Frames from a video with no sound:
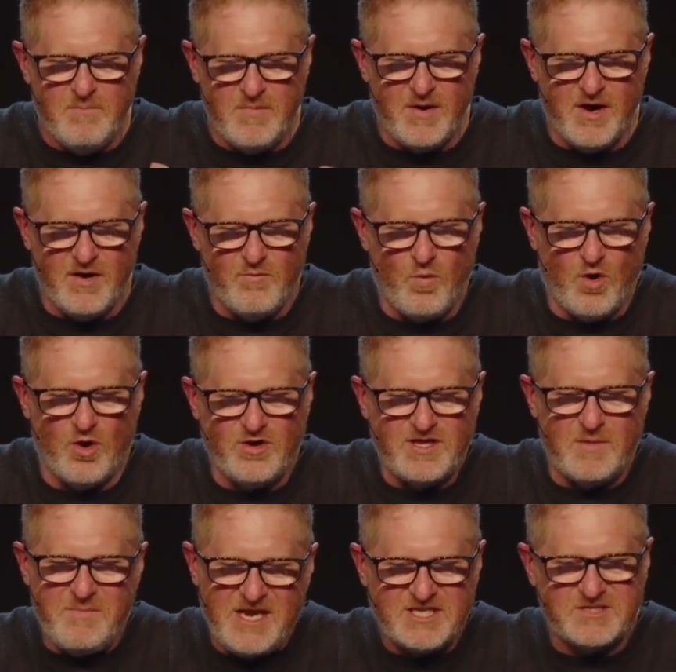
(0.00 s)
word
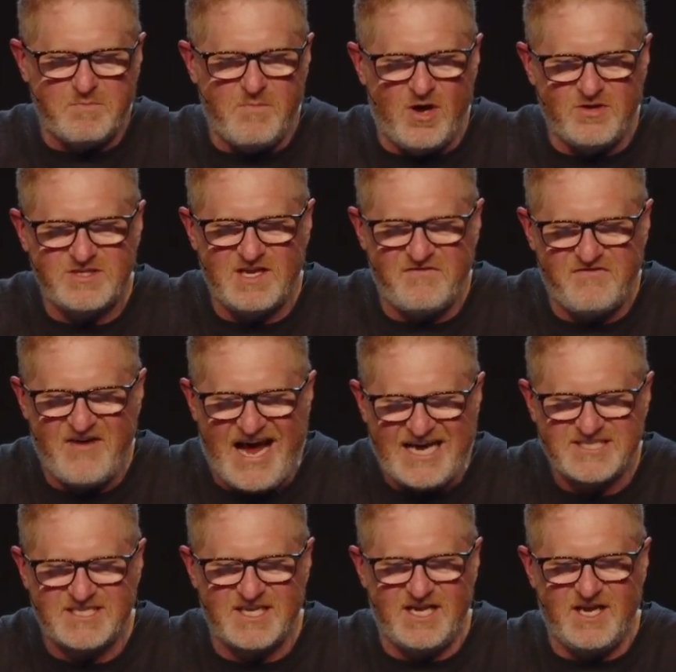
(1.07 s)
that means
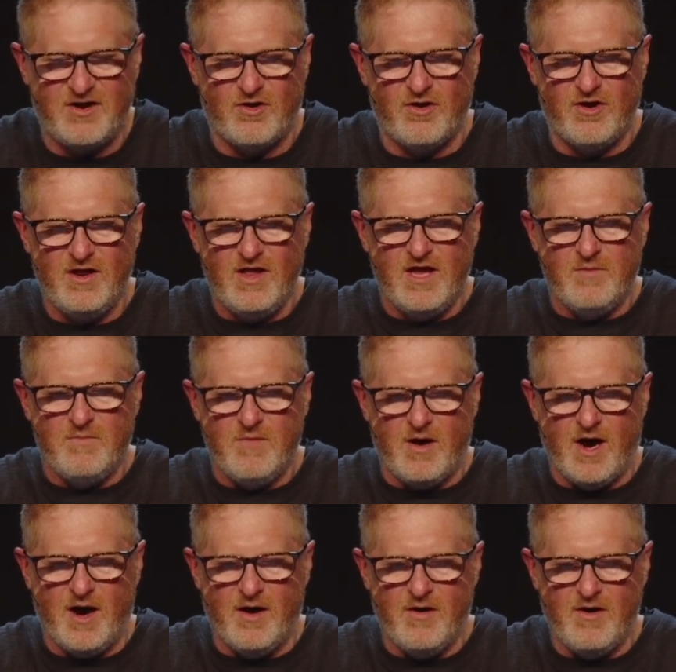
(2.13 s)
multifaceted or
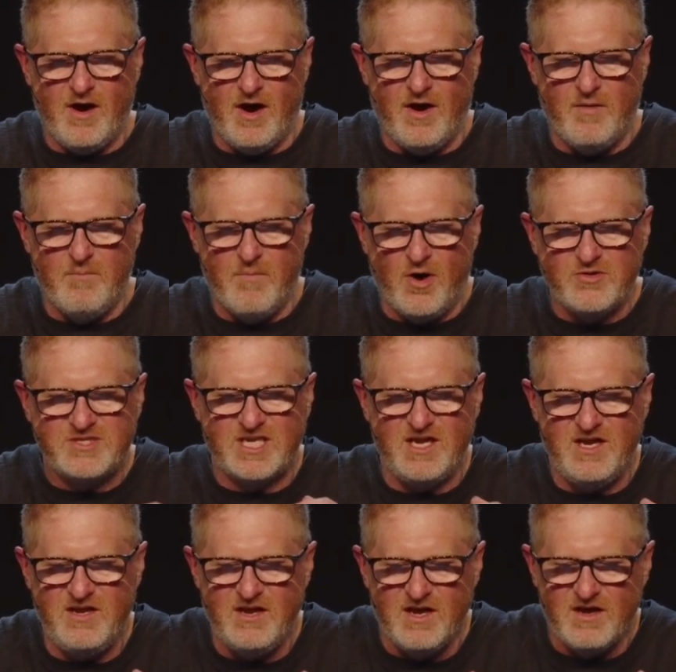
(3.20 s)

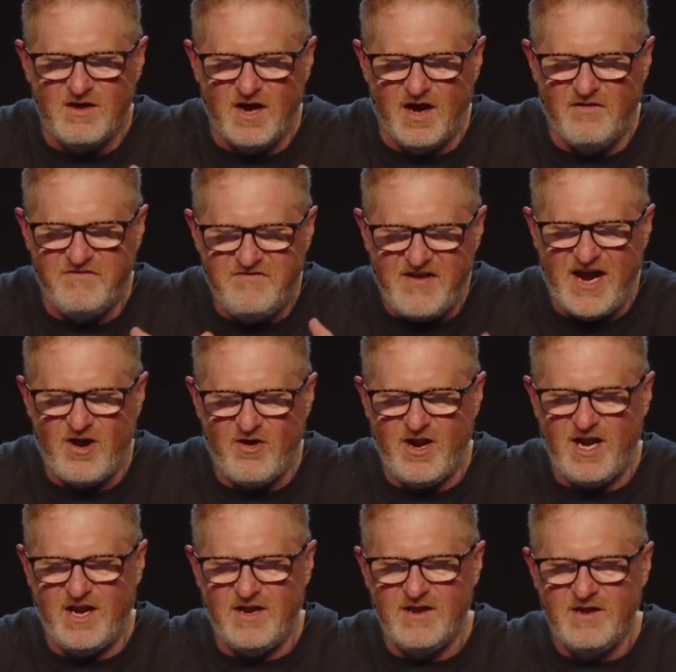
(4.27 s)

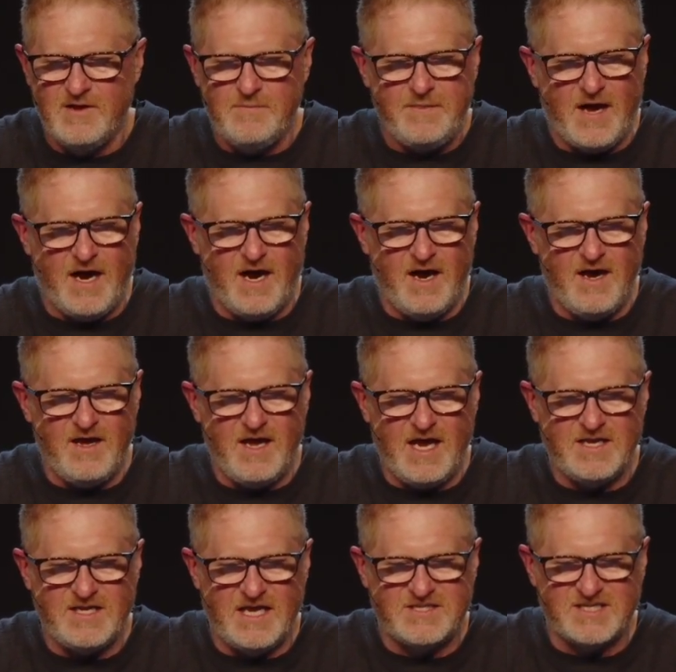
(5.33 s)
multi-varied.
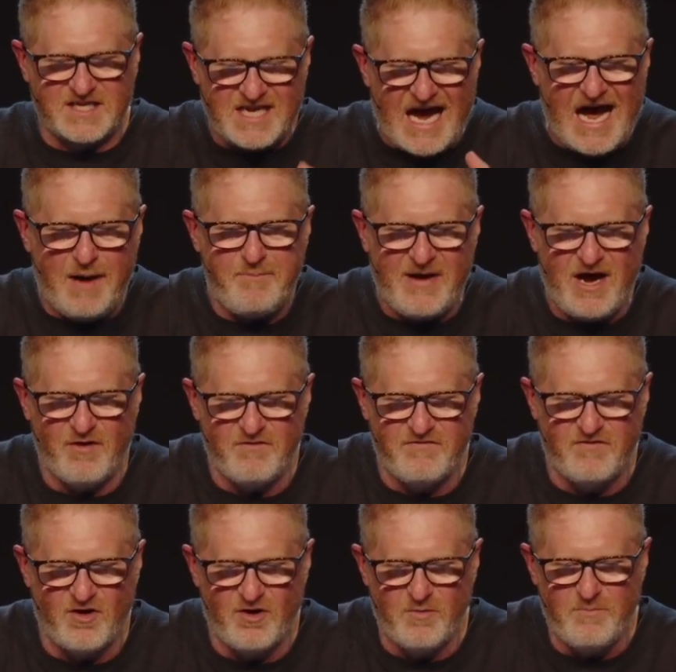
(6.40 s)
It's a compound
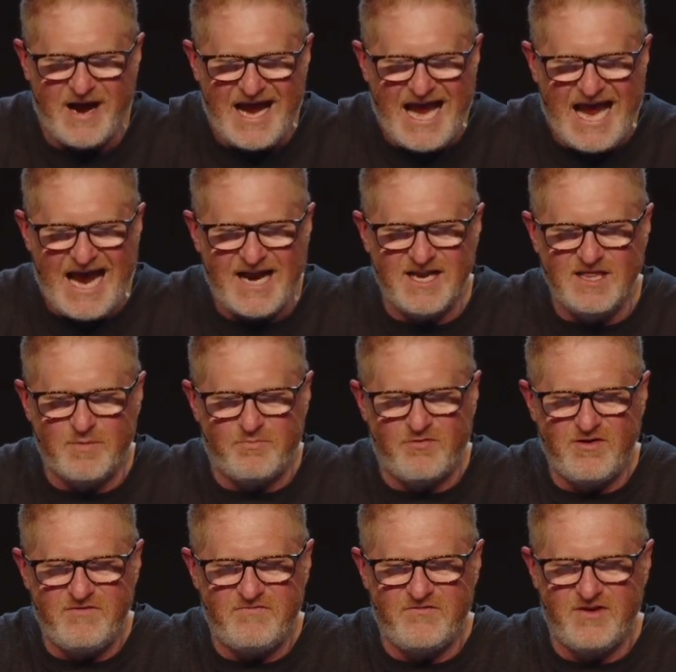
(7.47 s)
verb by adding the
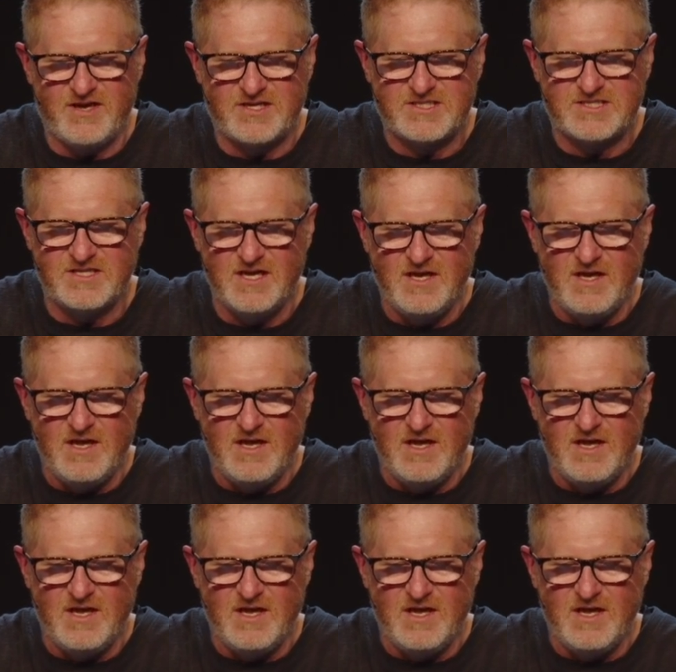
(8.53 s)
prefix.